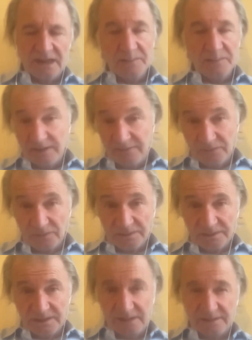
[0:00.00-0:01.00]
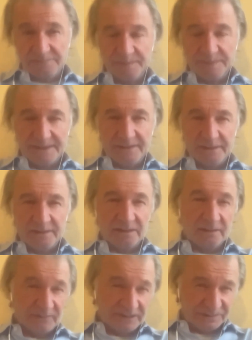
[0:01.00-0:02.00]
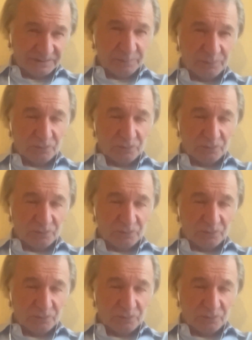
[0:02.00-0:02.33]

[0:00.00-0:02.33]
I've been involved in an innovation